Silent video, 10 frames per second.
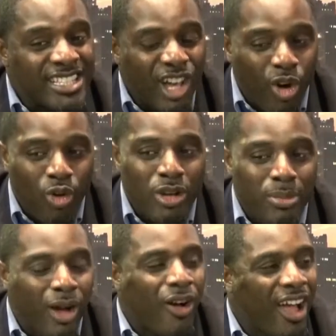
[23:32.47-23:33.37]
all
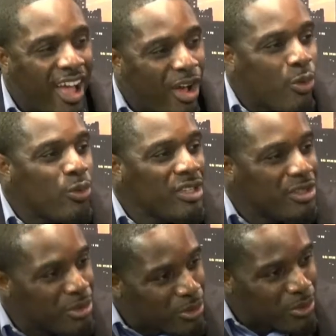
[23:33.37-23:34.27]
about how we
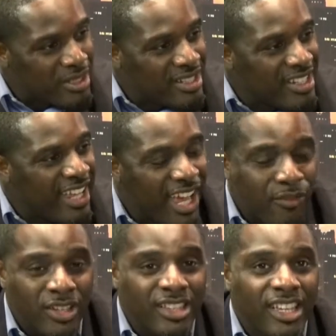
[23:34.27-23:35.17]
do it.
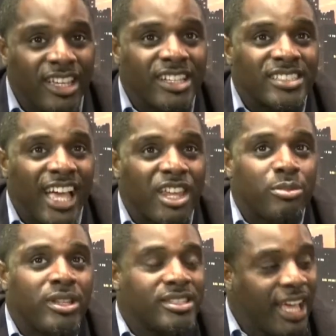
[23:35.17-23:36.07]
Everything has got to
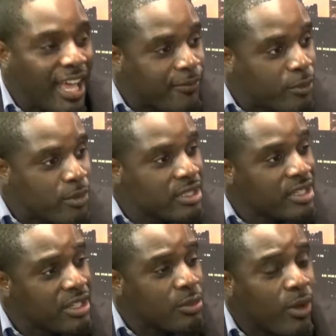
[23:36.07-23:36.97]
be tactful and
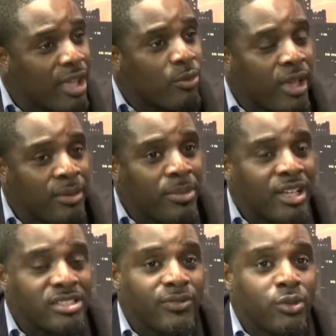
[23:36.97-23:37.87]
done the right way,
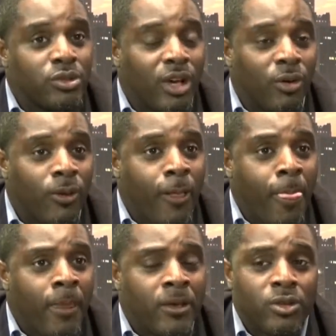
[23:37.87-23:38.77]
because if you don't,
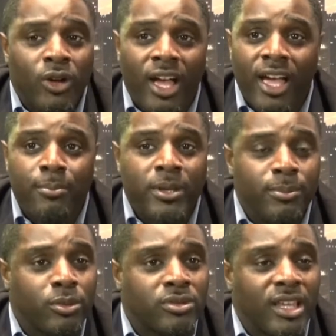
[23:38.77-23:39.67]
you'll have
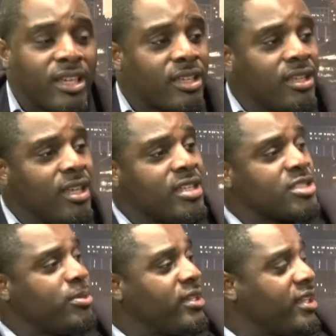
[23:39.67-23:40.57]
people
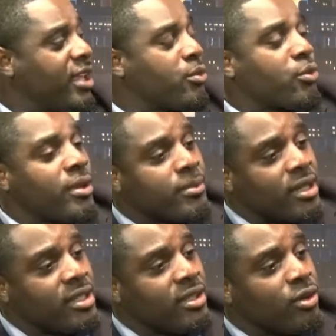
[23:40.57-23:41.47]
spending their rent
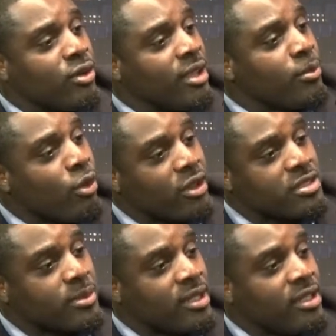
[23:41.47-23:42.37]
money or their mortgage
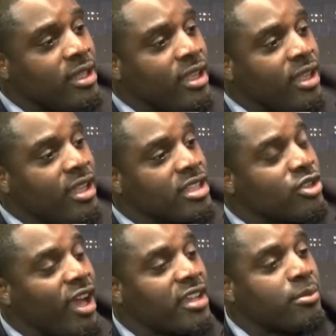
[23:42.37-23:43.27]
money
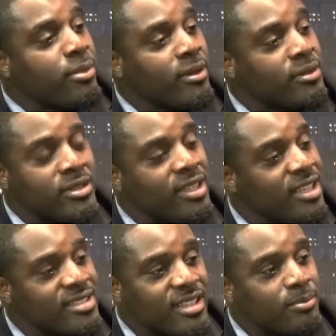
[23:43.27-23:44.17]
trying to
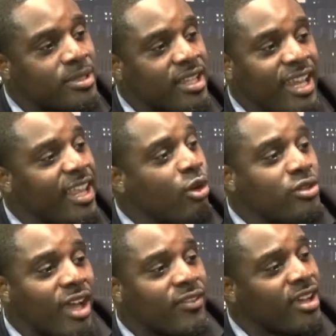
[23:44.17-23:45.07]
get something that ain't going to
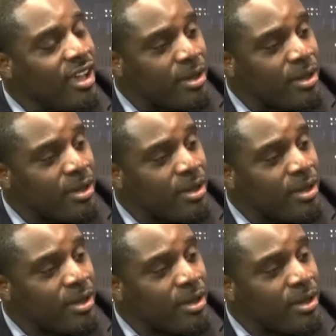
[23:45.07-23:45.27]
never come.